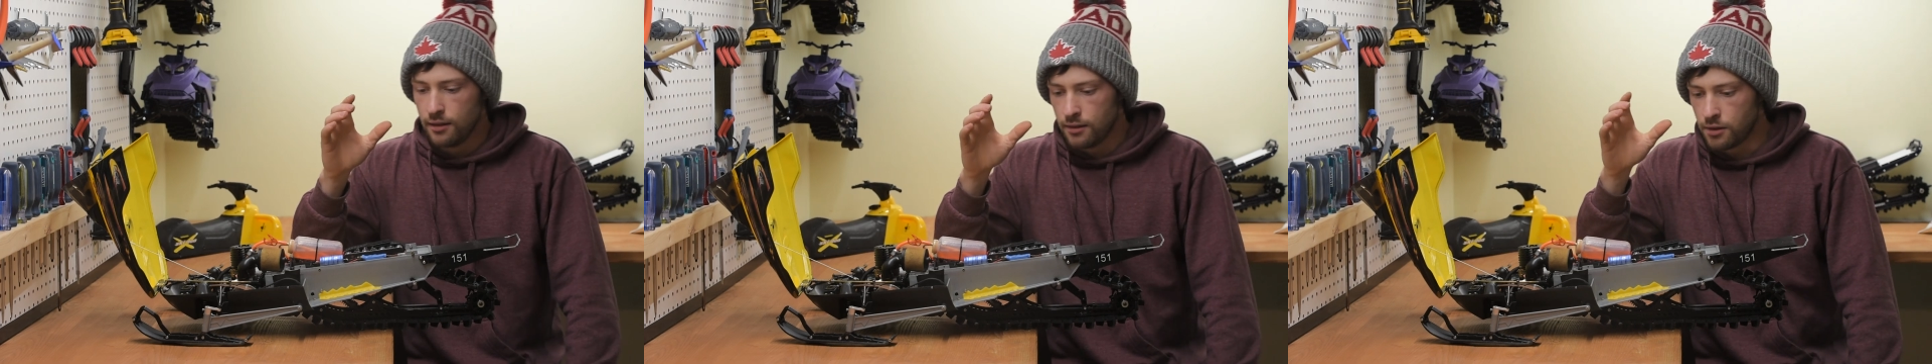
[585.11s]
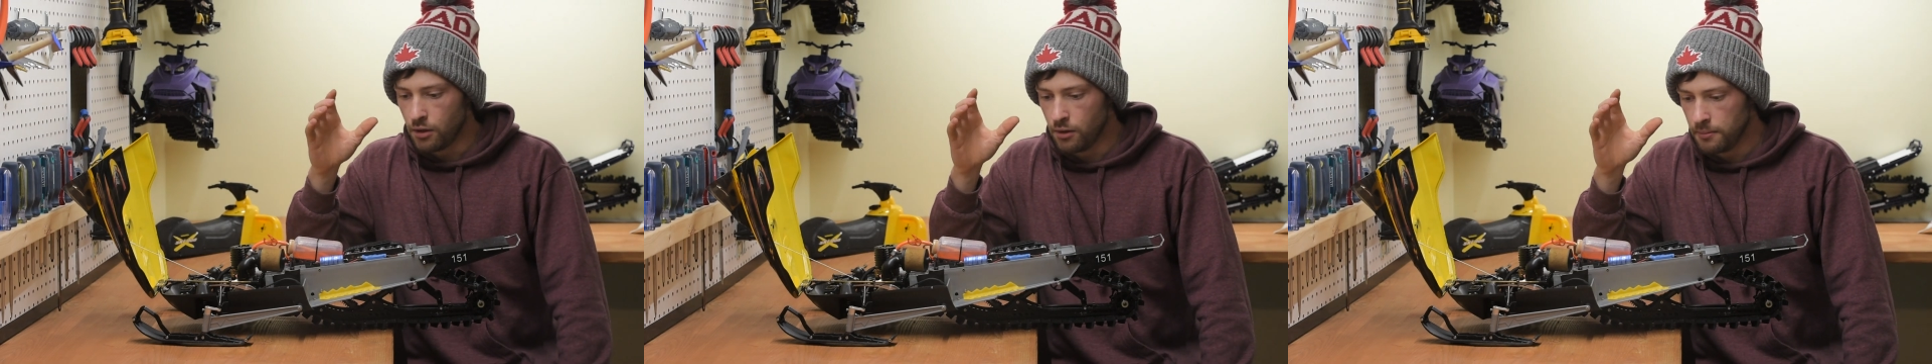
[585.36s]

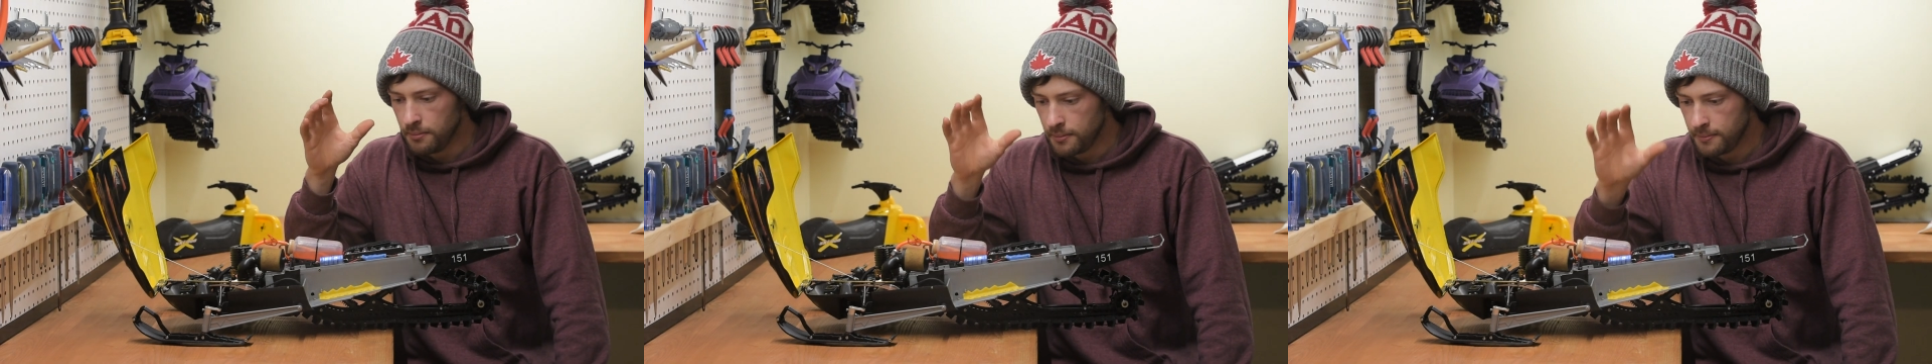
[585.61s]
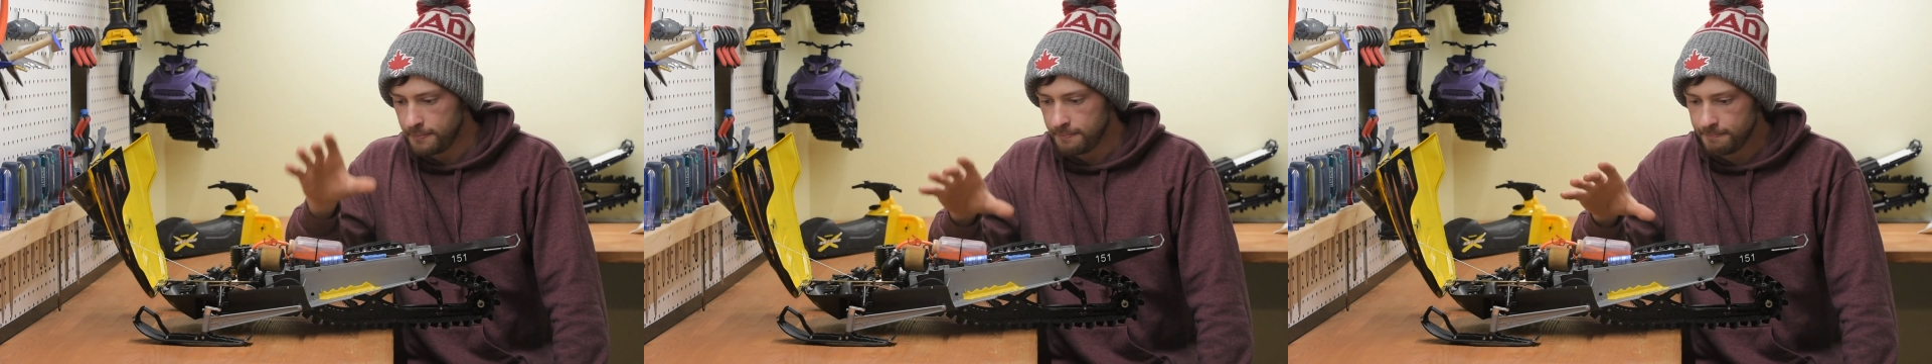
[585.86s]
So
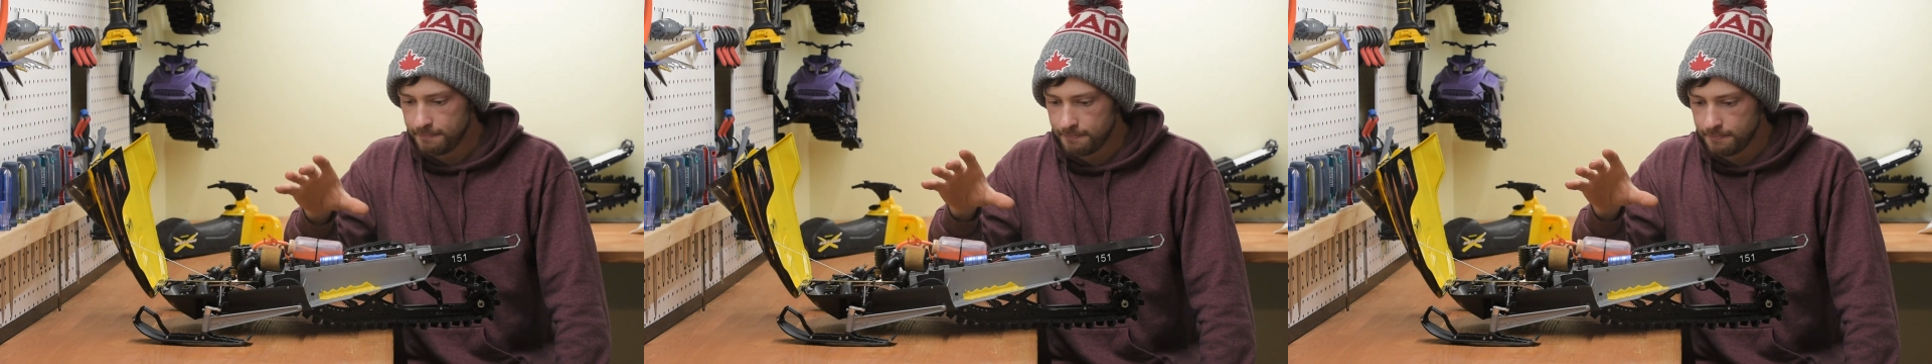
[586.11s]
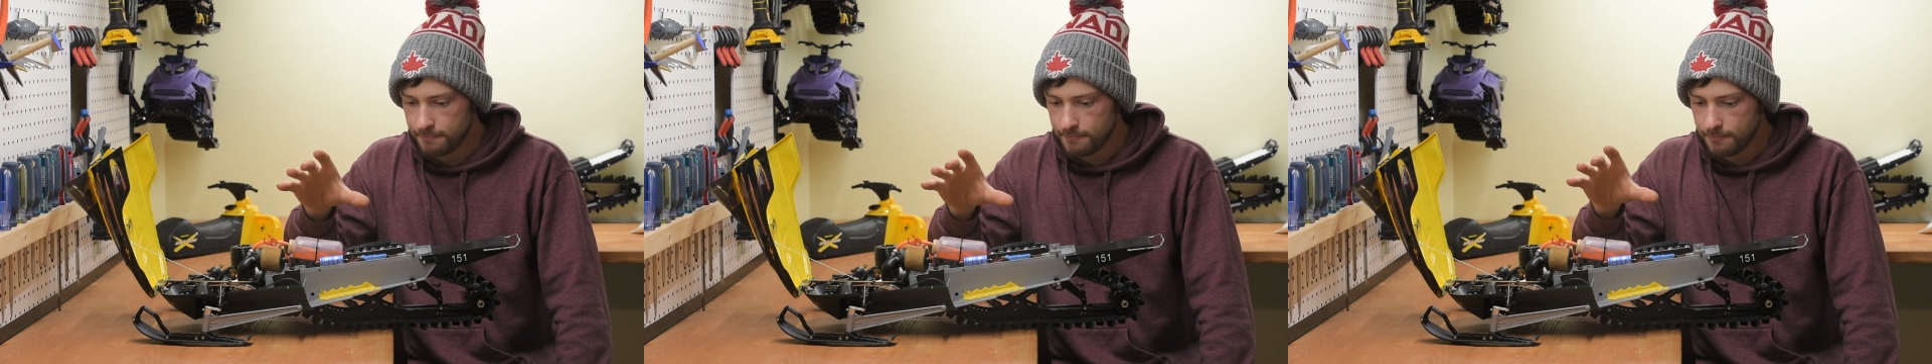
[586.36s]

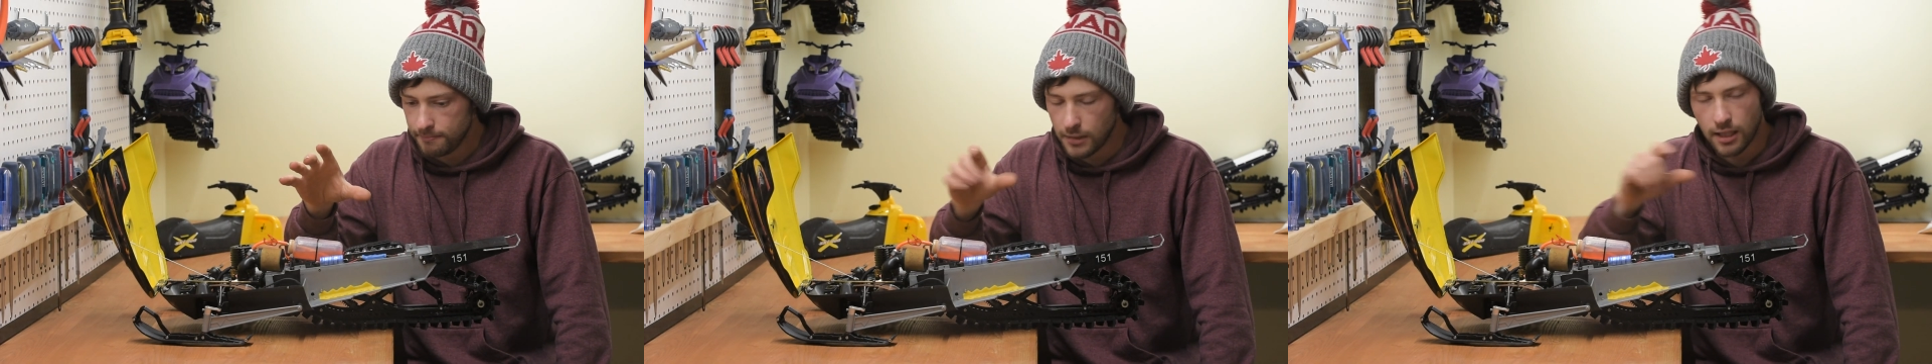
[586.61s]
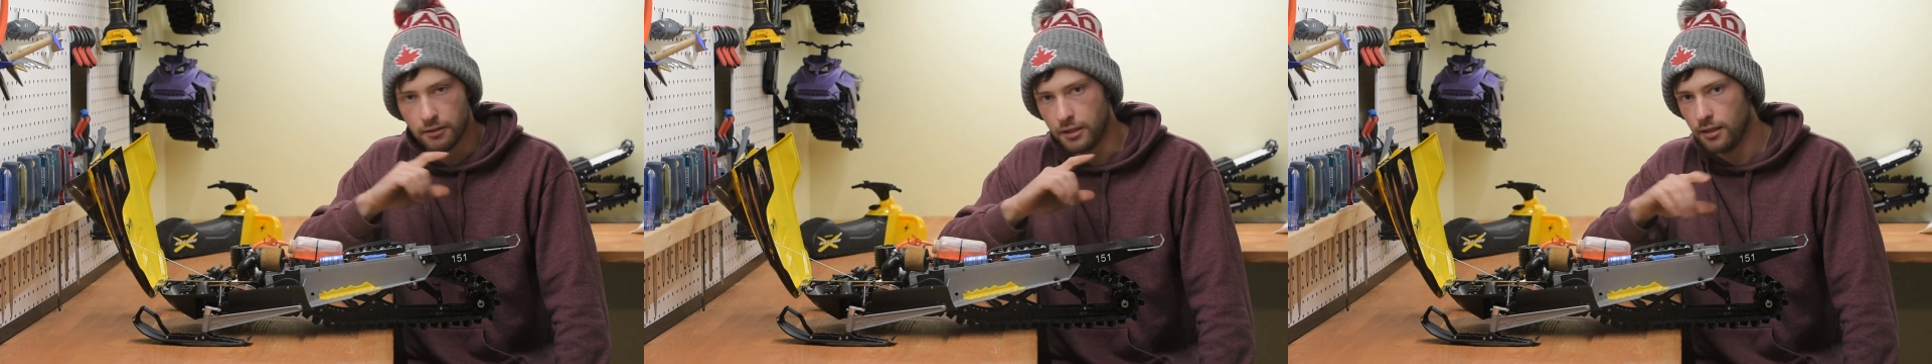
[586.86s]

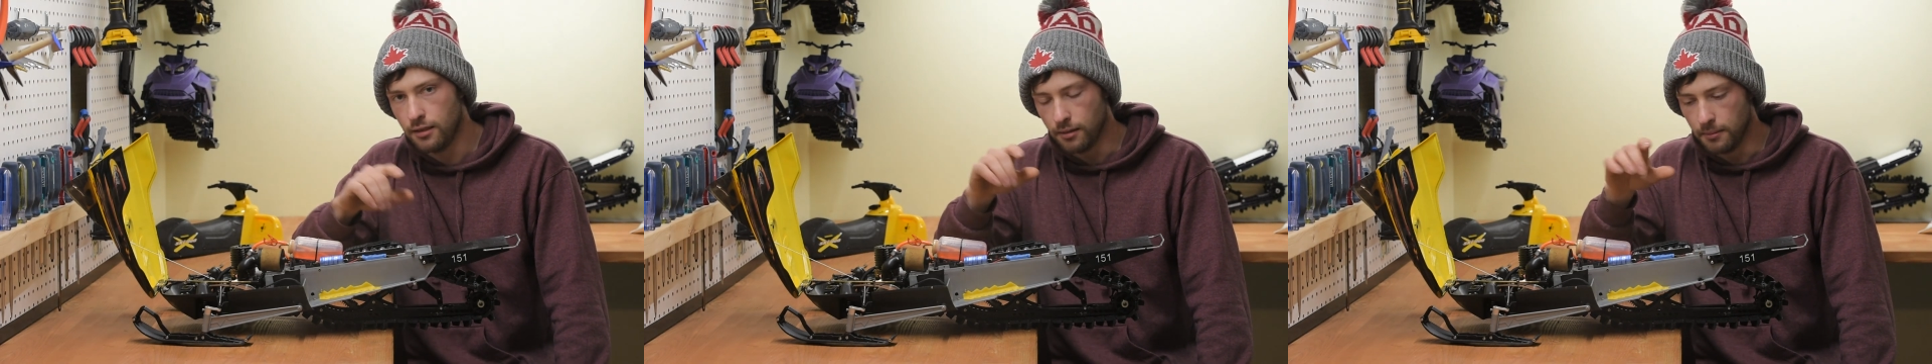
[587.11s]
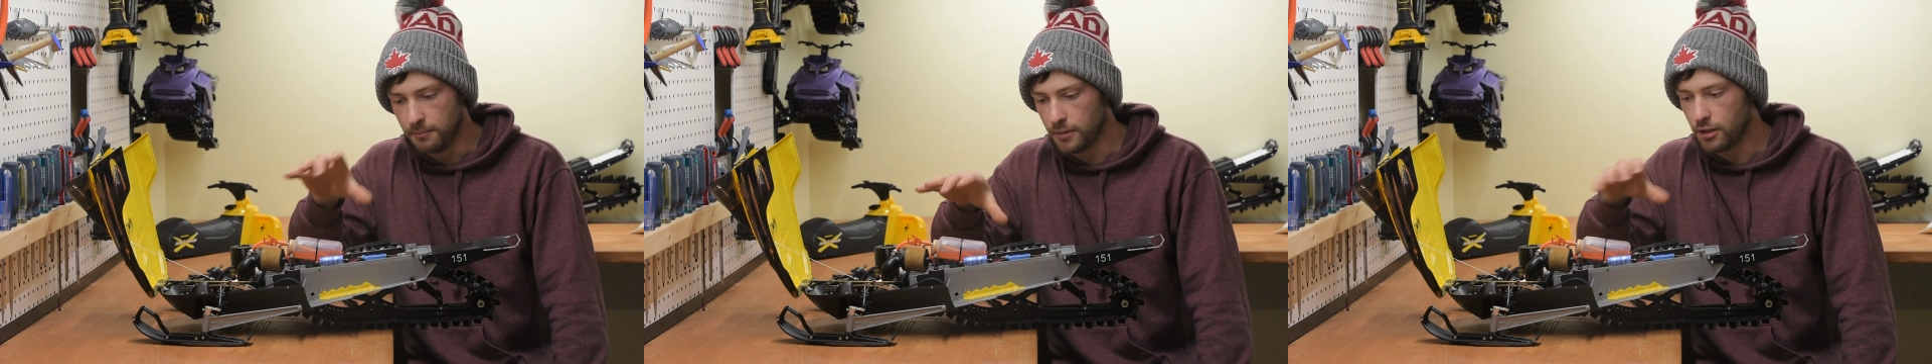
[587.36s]
I'll need a